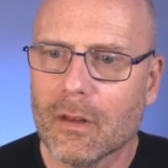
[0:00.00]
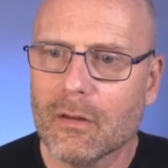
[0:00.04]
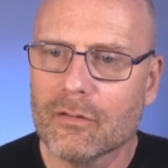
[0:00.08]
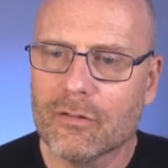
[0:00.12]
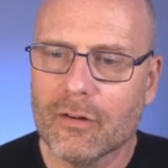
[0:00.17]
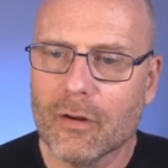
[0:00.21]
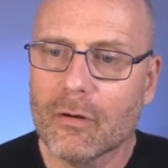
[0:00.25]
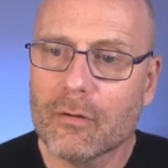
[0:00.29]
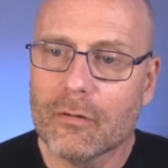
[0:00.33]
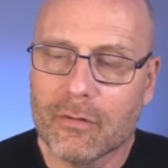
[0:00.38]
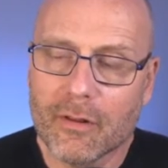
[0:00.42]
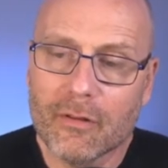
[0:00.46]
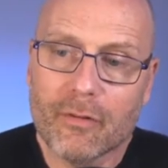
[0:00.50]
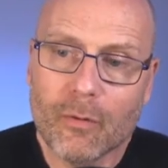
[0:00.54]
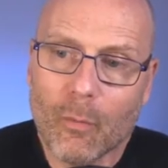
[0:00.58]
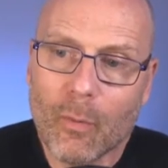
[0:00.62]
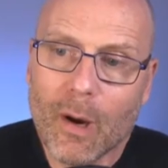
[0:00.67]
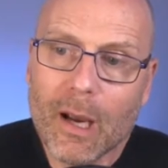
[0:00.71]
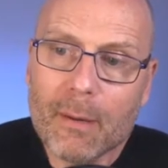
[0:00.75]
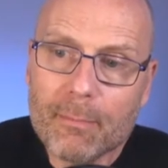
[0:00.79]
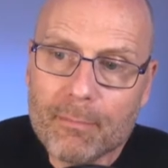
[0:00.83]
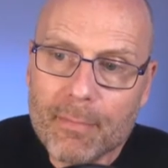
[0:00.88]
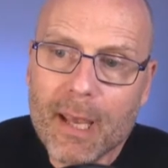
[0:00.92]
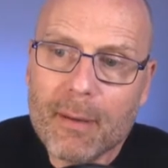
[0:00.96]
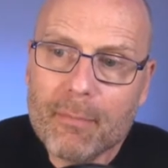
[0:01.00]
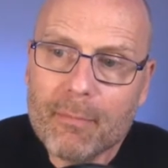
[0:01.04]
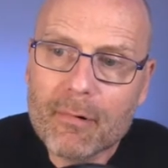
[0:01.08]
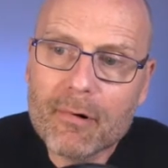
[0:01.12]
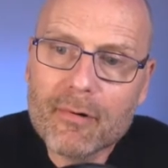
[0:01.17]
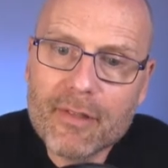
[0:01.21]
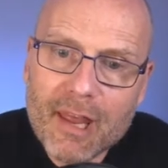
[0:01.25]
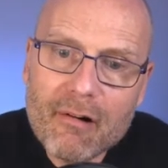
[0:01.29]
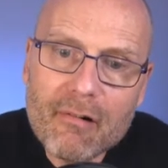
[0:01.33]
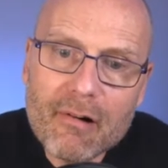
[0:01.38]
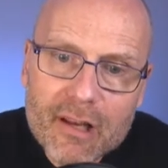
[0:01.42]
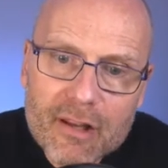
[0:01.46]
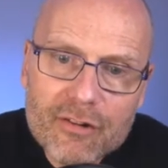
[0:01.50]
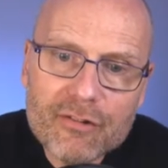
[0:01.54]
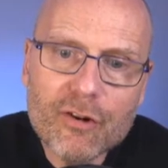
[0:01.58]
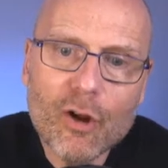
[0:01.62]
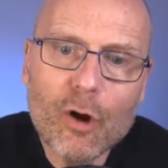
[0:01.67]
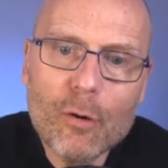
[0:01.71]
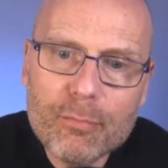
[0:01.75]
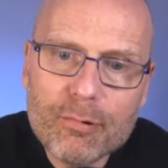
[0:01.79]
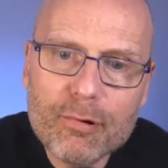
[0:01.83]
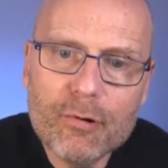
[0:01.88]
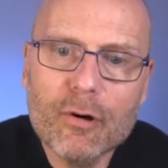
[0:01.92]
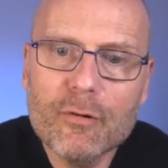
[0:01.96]
So the white paper, there is
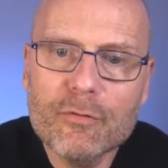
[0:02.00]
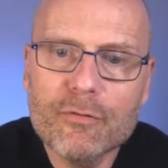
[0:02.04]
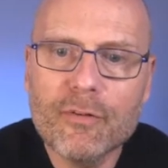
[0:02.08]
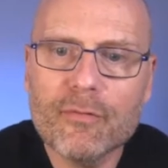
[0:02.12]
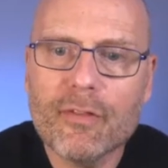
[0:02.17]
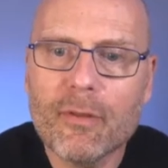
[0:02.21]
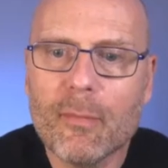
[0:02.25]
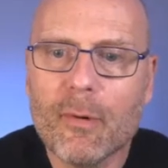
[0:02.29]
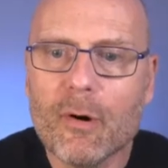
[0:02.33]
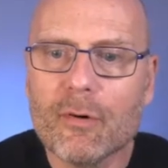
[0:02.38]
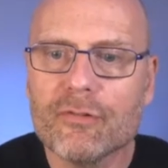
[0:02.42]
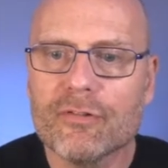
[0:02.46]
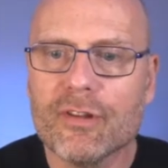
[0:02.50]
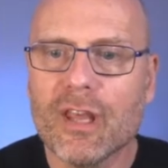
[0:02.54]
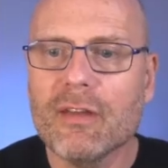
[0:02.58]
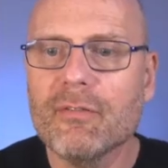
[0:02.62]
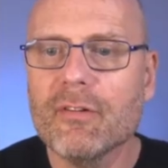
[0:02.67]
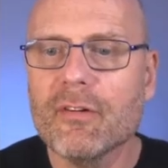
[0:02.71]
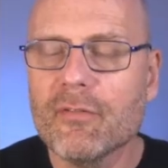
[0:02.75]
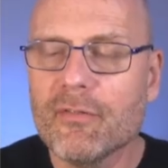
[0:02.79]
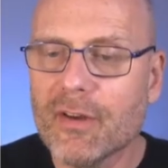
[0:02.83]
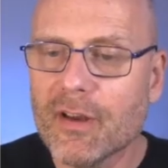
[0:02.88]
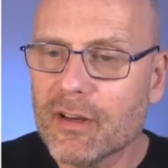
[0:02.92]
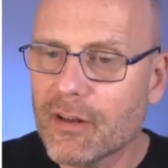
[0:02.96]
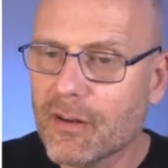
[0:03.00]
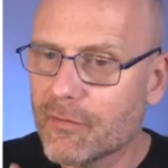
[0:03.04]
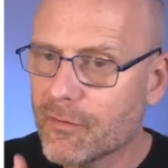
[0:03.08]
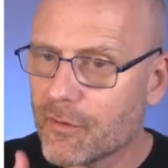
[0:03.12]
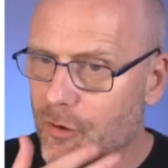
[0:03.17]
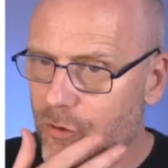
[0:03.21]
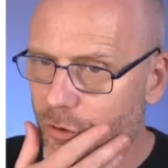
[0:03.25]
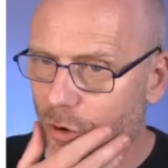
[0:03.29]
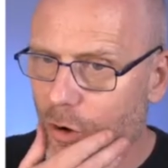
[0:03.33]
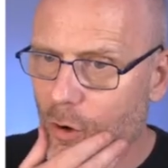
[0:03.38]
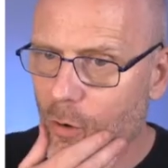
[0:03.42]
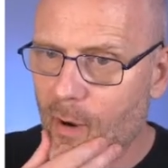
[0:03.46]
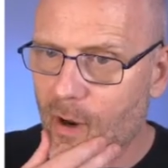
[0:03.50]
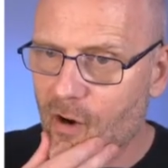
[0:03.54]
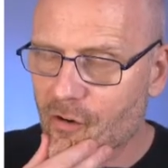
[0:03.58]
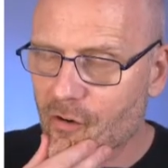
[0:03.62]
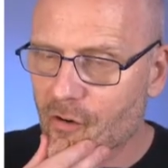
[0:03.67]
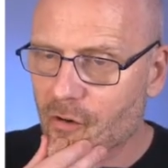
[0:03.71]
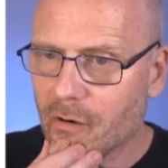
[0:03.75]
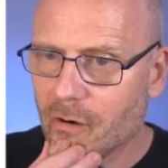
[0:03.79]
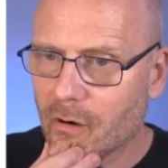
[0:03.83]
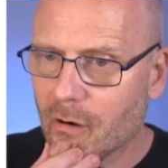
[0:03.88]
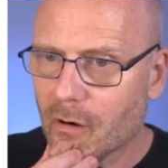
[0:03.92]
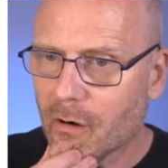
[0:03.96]
no proof of the most safe and effective control
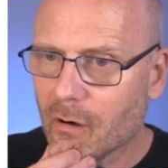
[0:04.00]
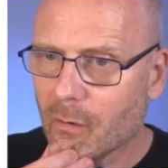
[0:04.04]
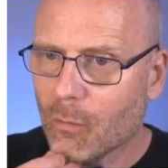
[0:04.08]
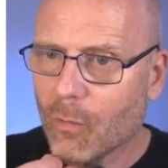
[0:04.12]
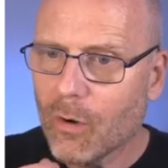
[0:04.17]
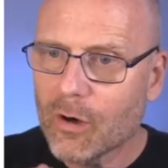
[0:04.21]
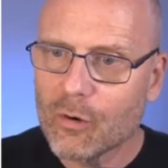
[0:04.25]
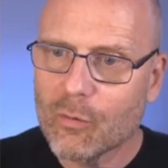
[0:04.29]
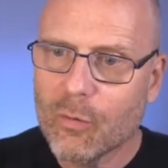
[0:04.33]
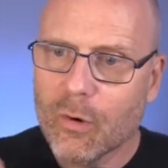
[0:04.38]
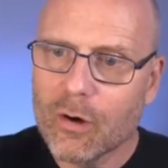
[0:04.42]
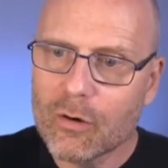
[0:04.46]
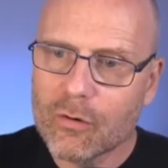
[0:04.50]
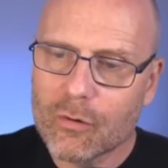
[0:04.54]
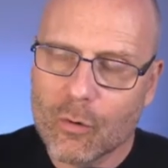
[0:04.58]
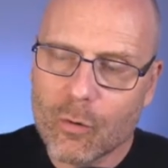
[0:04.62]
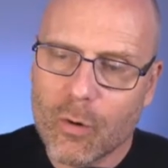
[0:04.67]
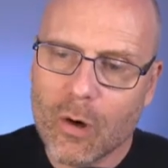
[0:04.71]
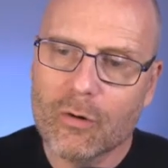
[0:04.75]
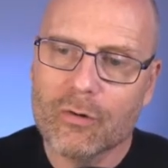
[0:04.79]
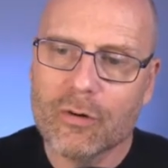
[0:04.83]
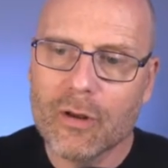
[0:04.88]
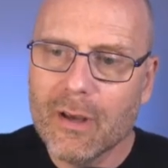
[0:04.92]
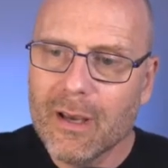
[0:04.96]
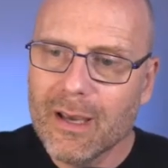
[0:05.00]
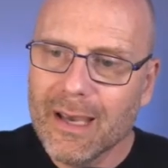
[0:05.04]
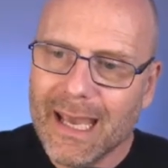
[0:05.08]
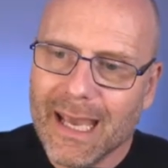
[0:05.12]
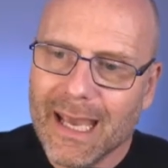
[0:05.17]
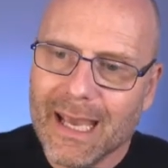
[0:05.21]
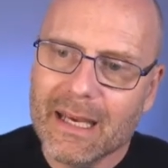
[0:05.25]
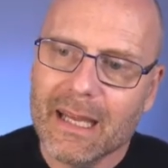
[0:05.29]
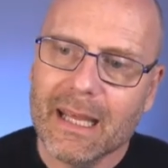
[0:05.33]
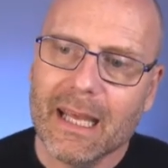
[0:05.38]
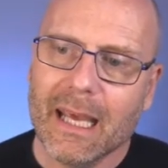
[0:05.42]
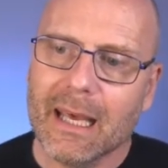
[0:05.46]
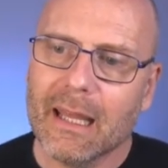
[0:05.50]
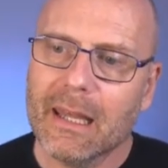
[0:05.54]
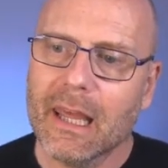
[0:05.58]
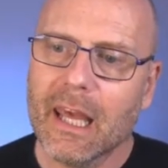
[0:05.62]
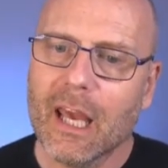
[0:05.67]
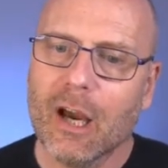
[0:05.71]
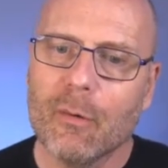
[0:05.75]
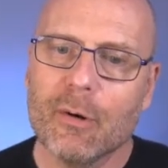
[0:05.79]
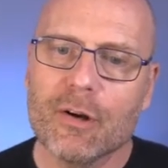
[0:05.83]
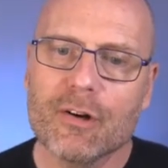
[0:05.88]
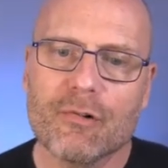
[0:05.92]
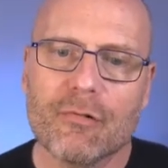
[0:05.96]
measure. One quote, any
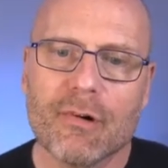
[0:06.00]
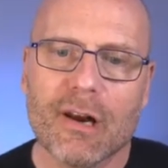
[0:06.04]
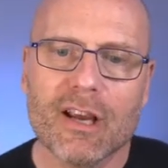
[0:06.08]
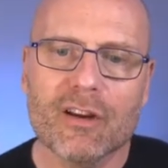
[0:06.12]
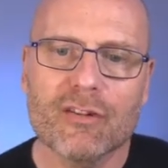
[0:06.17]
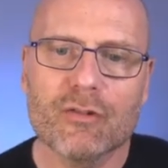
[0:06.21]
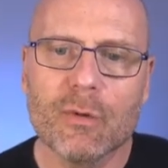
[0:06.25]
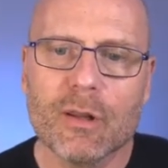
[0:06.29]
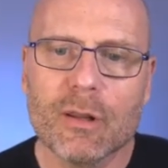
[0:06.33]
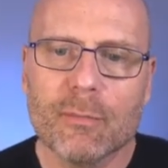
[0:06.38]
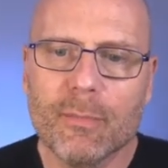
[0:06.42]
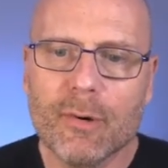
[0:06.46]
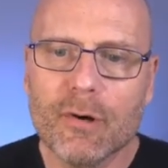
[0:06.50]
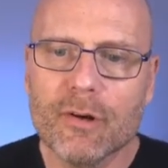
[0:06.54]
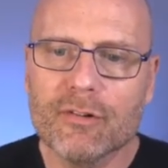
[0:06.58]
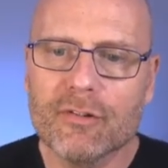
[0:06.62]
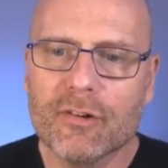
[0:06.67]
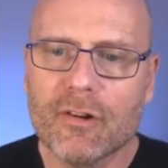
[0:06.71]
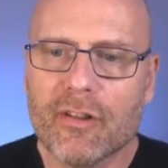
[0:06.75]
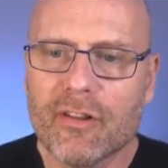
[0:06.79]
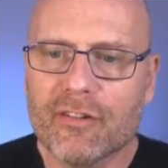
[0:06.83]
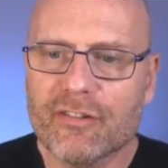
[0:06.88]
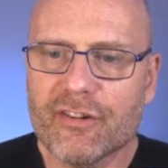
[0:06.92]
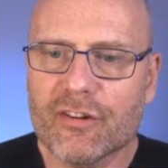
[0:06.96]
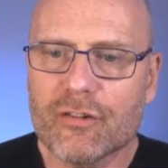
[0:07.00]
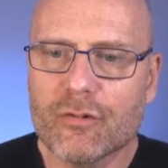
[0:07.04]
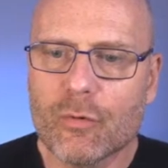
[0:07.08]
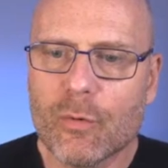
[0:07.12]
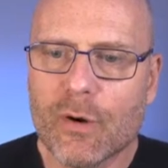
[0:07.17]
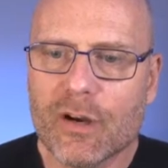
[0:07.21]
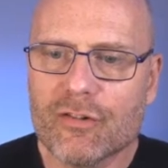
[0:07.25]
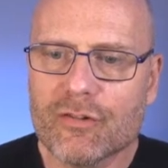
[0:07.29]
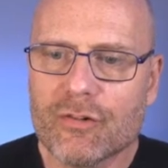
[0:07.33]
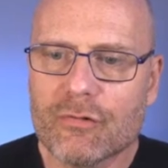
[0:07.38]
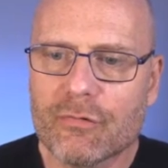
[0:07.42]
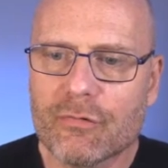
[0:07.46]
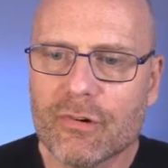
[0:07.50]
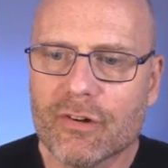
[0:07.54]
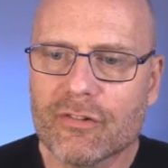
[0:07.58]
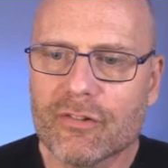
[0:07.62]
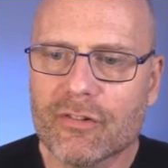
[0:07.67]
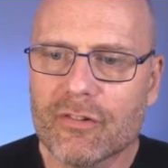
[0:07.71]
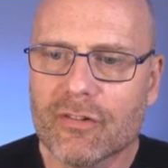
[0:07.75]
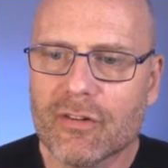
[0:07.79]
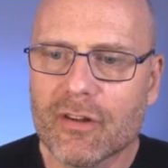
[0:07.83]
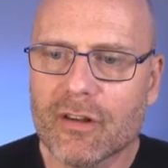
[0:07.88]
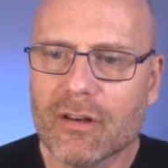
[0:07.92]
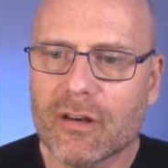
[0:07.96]
LEO interaction with a person in this situation
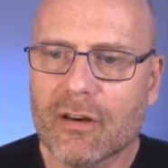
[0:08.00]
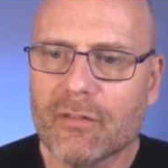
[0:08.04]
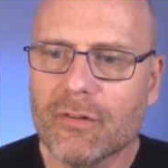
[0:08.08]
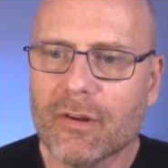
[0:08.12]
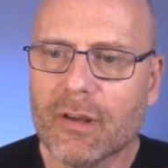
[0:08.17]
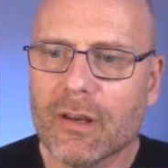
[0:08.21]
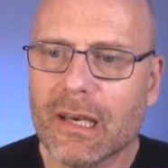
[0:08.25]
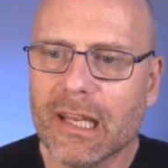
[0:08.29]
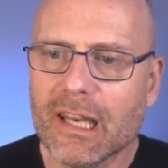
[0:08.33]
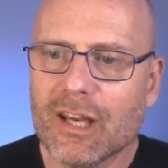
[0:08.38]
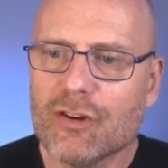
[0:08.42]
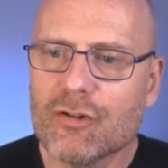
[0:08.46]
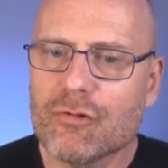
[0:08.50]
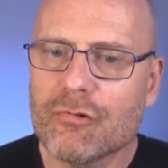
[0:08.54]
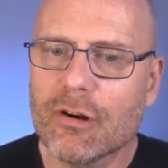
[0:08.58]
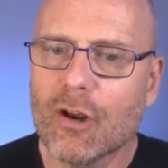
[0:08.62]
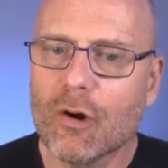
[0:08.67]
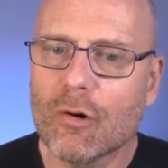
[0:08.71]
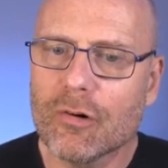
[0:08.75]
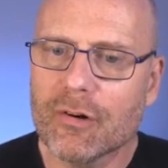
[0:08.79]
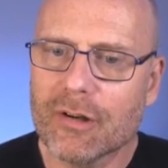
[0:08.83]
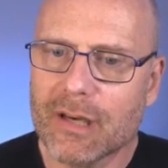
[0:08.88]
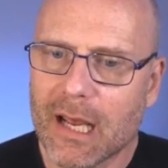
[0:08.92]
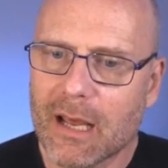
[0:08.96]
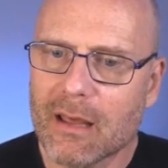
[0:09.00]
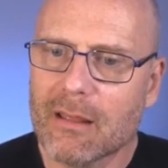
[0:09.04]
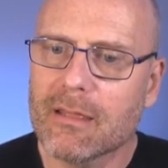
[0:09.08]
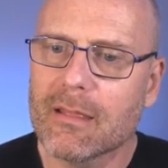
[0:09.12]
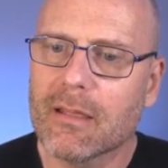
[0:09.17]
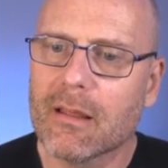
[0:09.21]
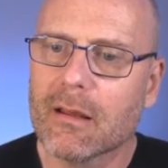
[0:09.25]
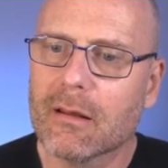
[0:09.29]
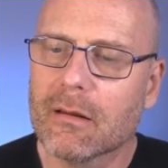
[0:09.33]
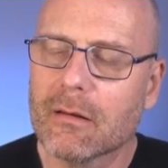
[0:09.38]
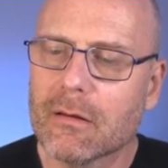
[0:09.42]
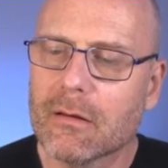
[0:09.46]
risks significant injury or death.